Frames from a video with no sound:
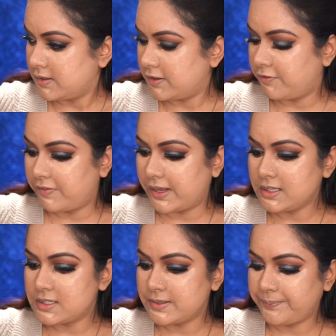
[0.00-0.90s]

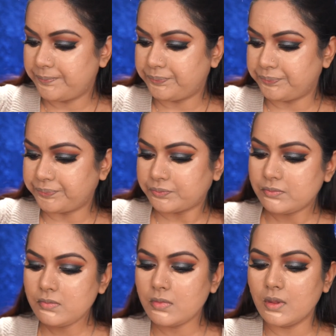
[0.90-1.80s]
effect.
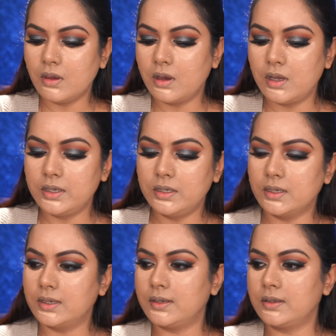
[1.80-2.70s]
And
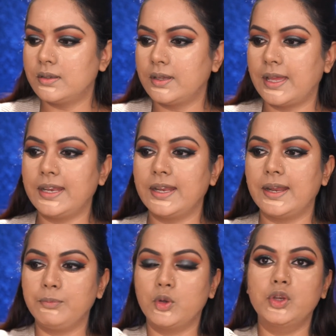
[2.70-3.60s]

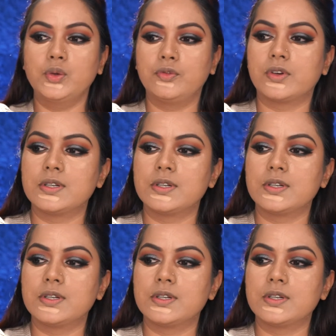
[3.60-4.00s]
I'm going to